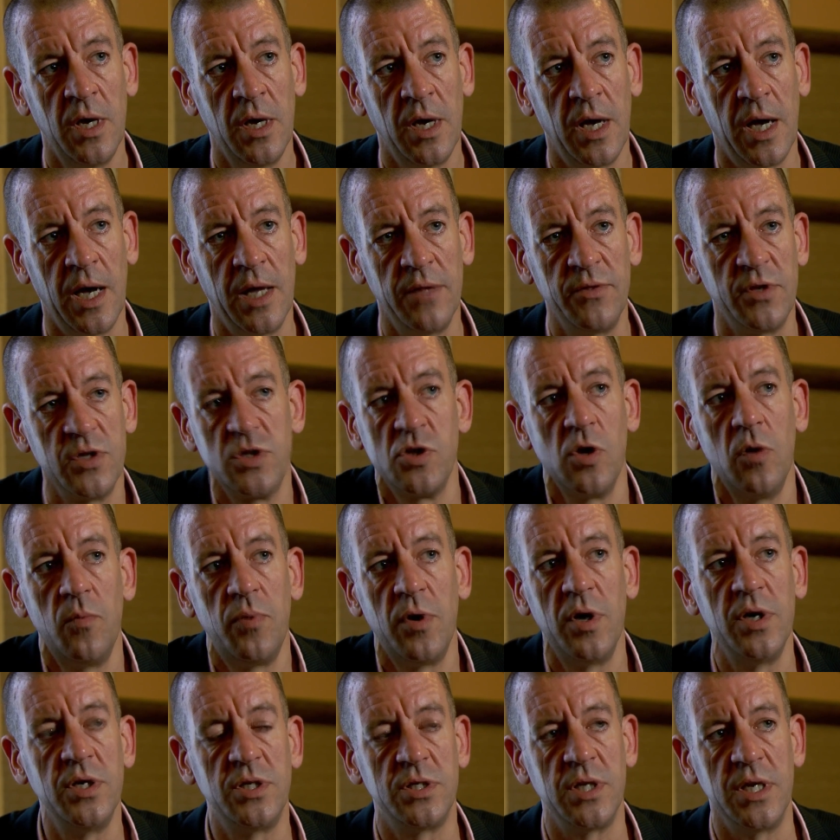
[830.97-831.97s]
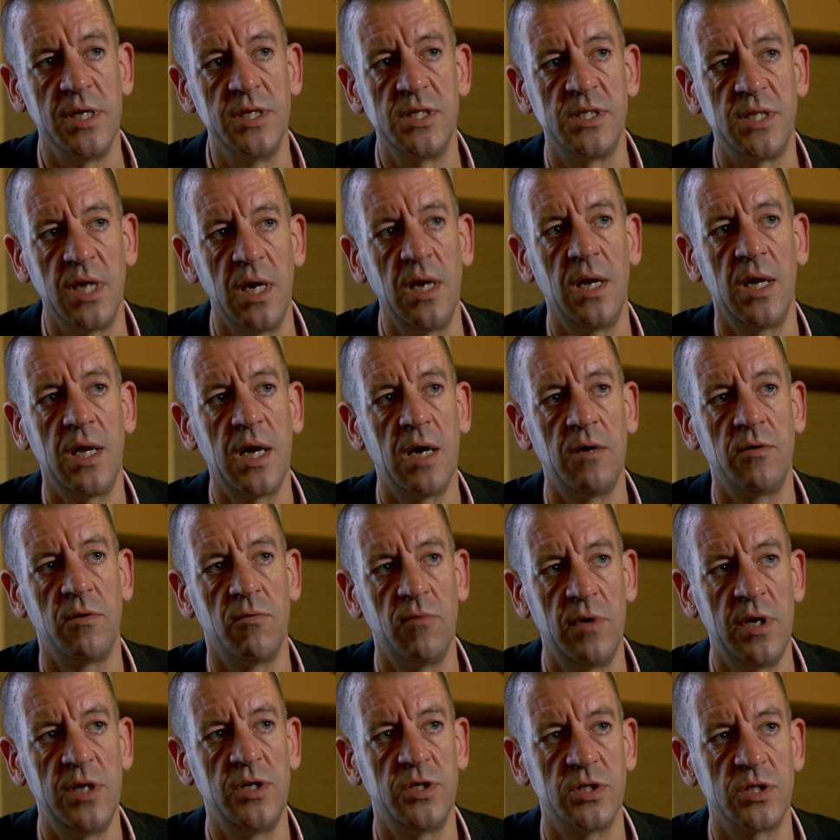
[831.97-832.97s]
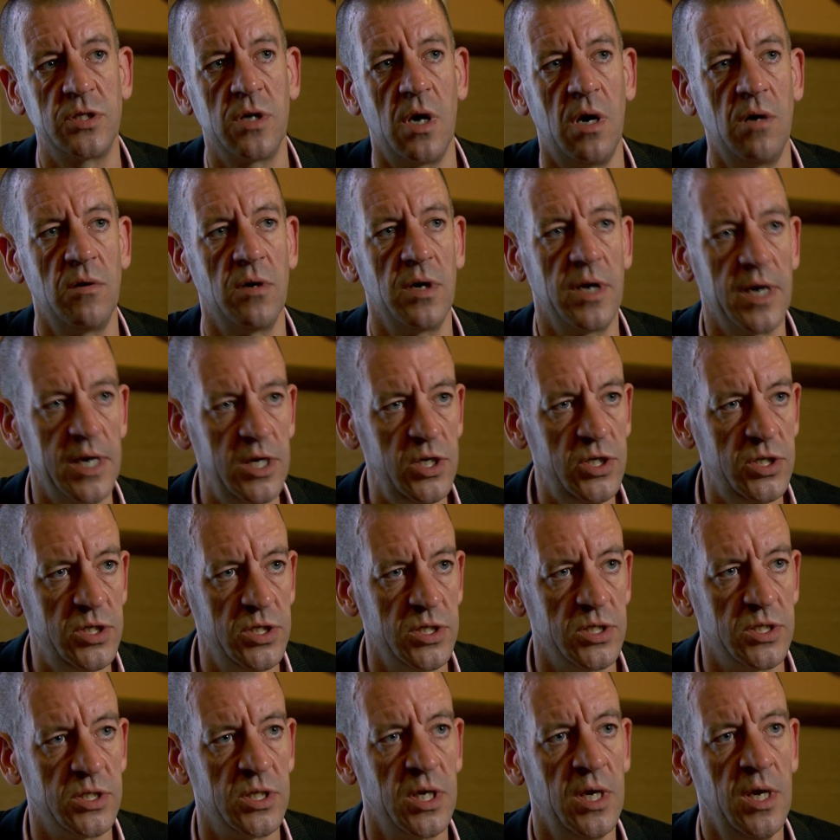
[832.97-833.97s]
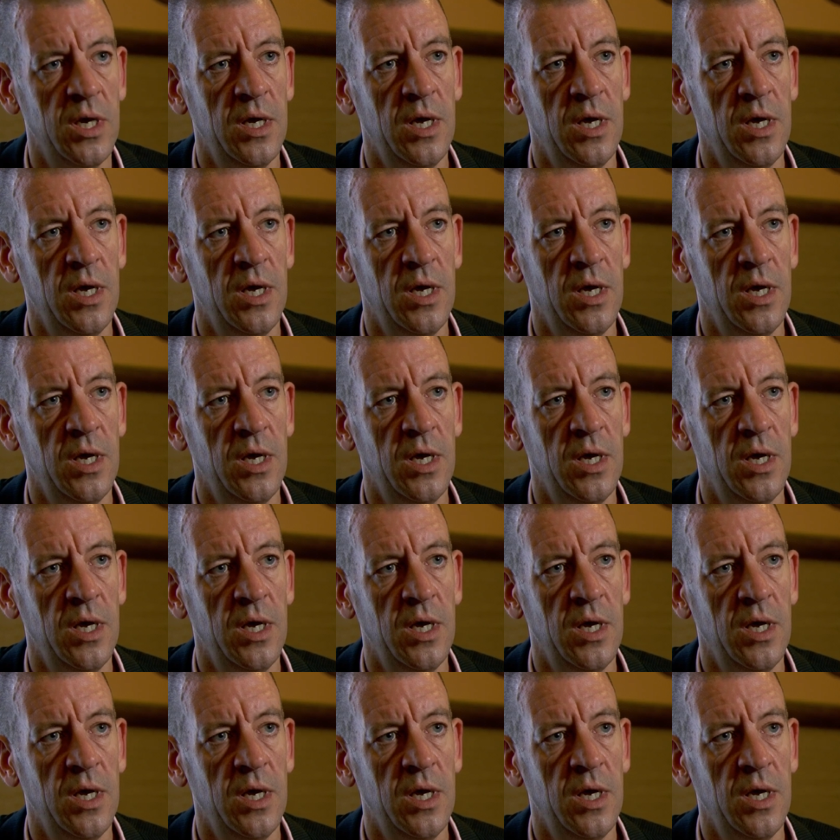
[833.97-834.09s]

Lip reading: And there's no point in singling out the religious congregations